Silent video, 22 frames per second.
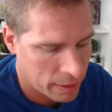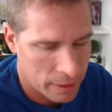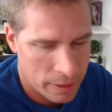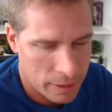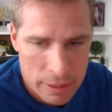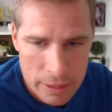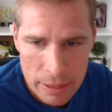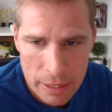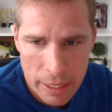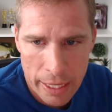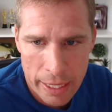
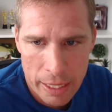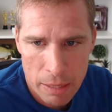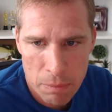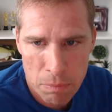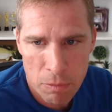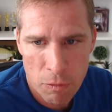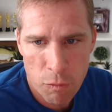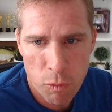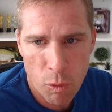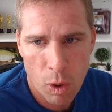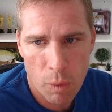Like,
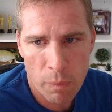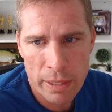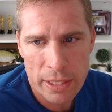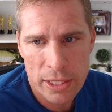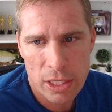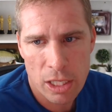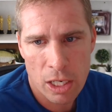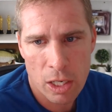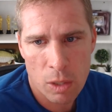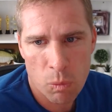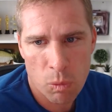before we
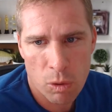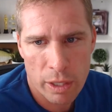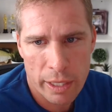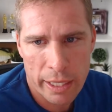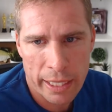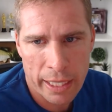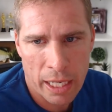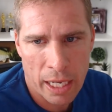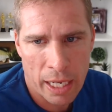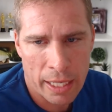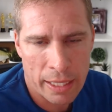started
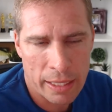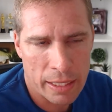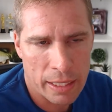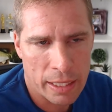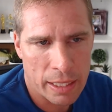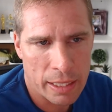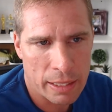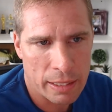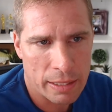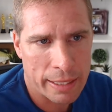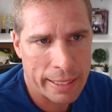working on
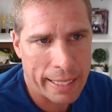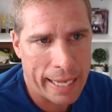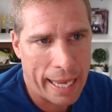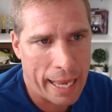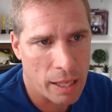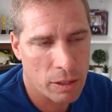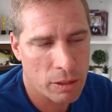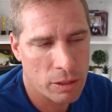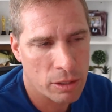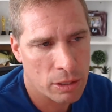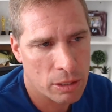the
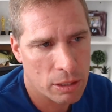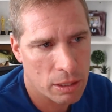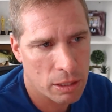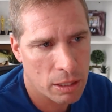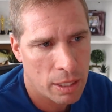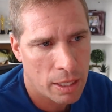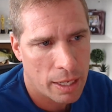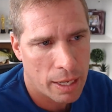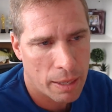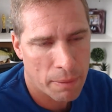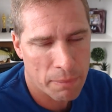calendar,
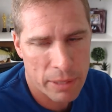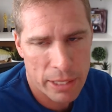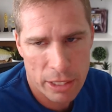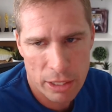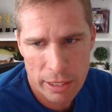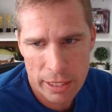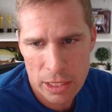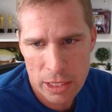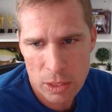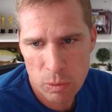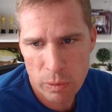I'm
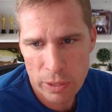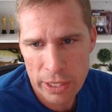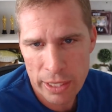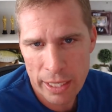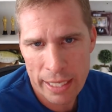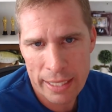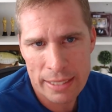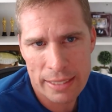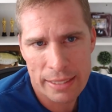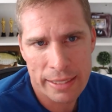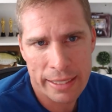curious what you
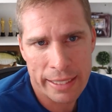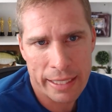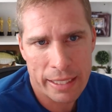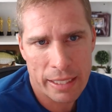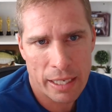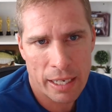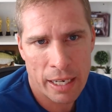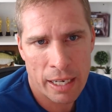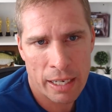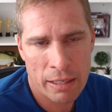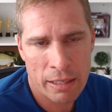guys think
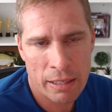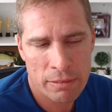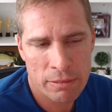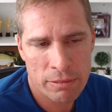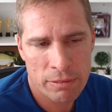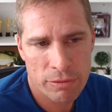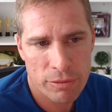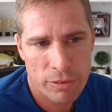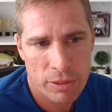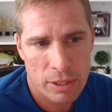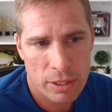
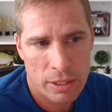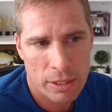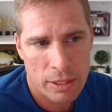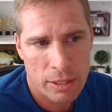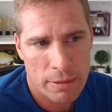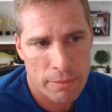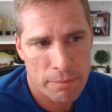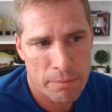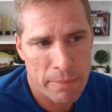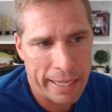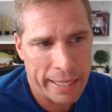of
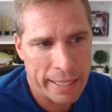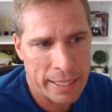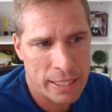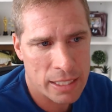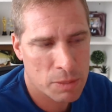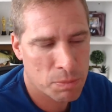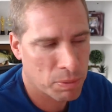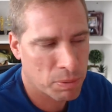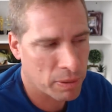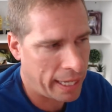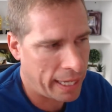
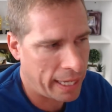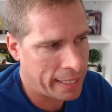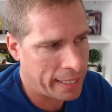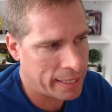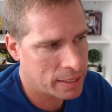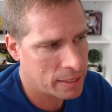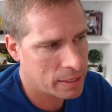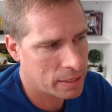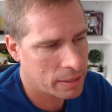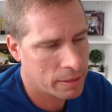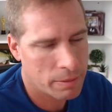maintenance
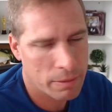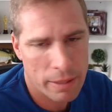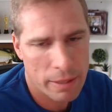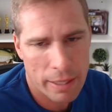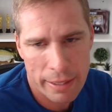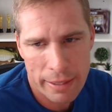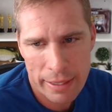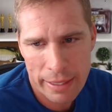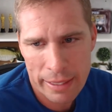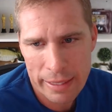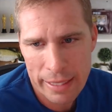plans.
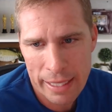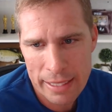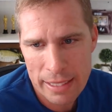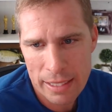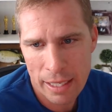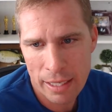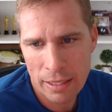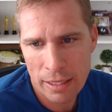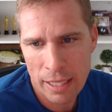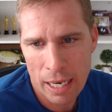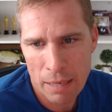I think that's
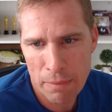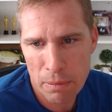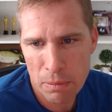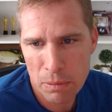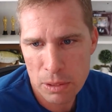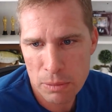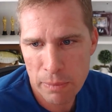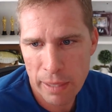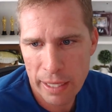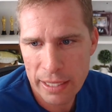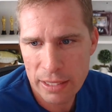on a lot of
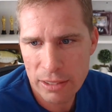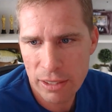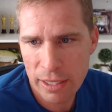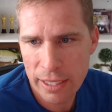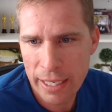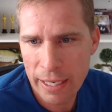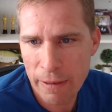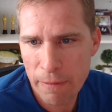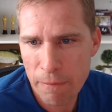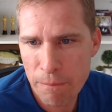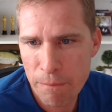people's minds right now.